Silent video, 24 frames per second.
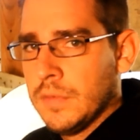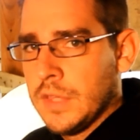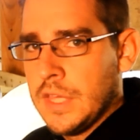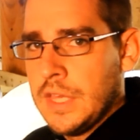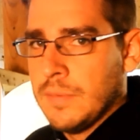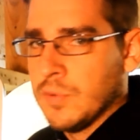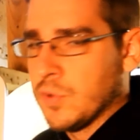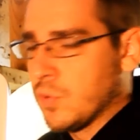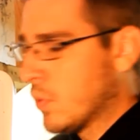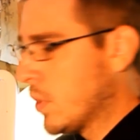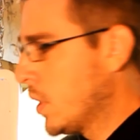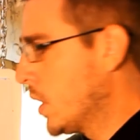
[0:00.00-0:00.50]

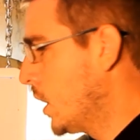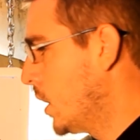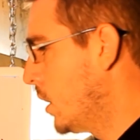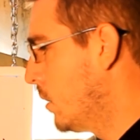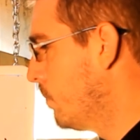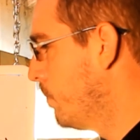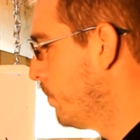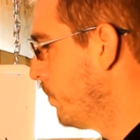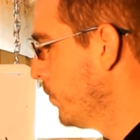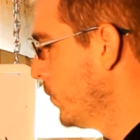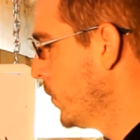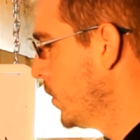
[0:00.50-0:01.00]
keeps
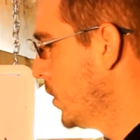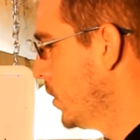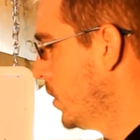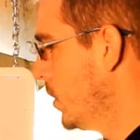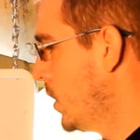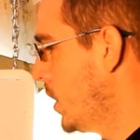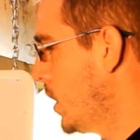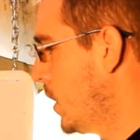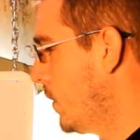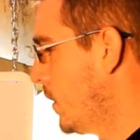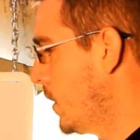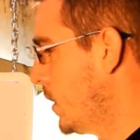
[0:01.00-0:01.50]
running
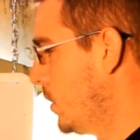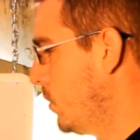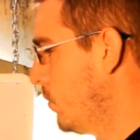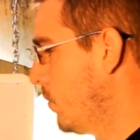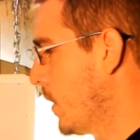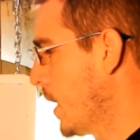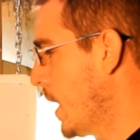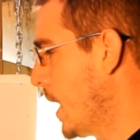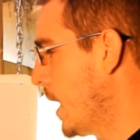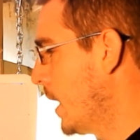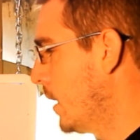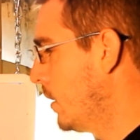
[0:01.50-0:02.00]
and then
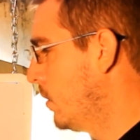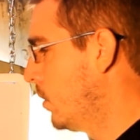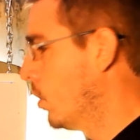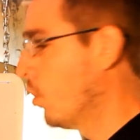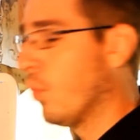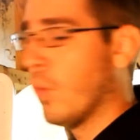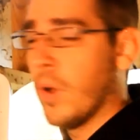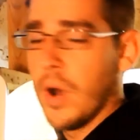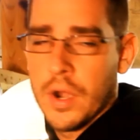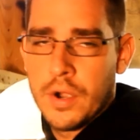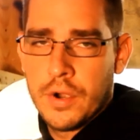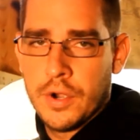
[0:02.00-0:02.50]
you've got
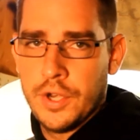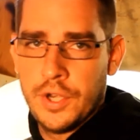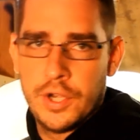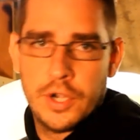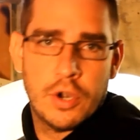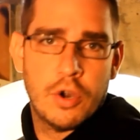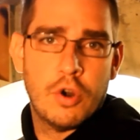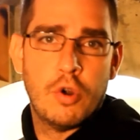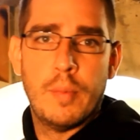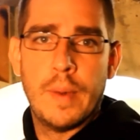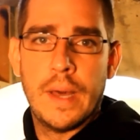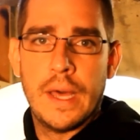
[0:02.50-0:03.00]
no water in
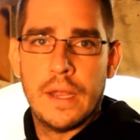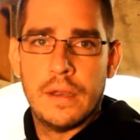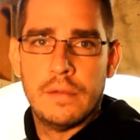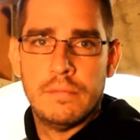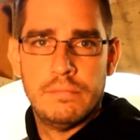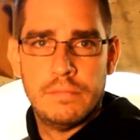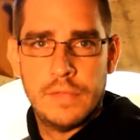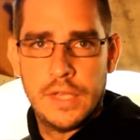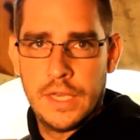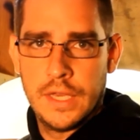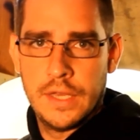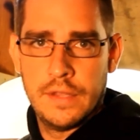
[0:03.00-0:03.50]
your grow bed
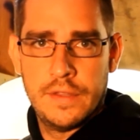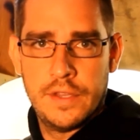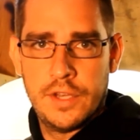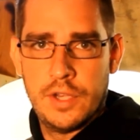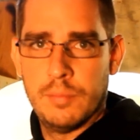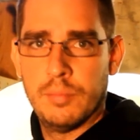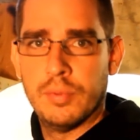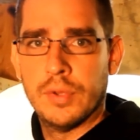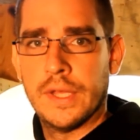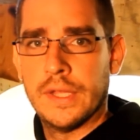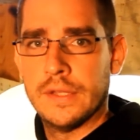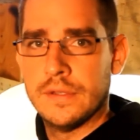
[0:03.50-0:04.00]
and then
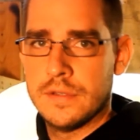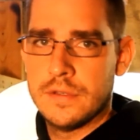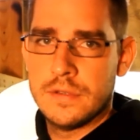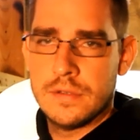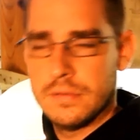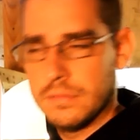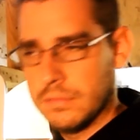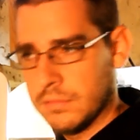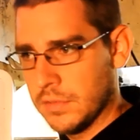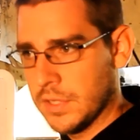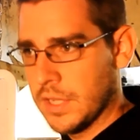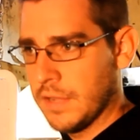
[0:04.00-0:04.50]
your
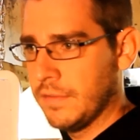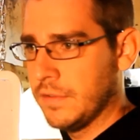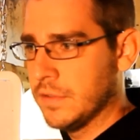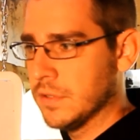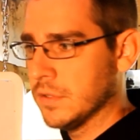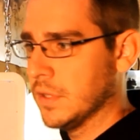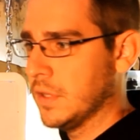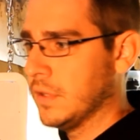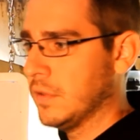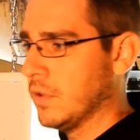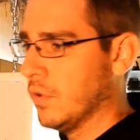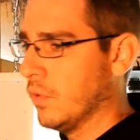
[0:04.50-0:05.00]
plants
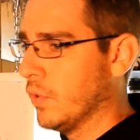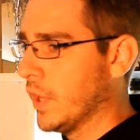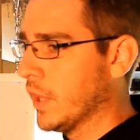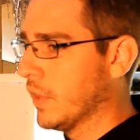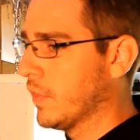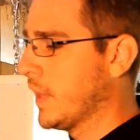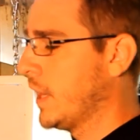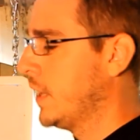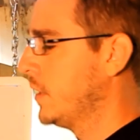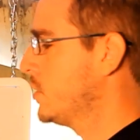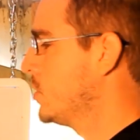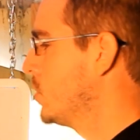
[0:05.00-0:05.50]
obviously don't
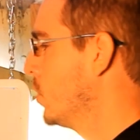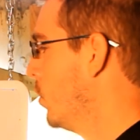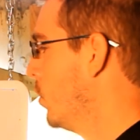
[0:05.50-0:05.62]
like that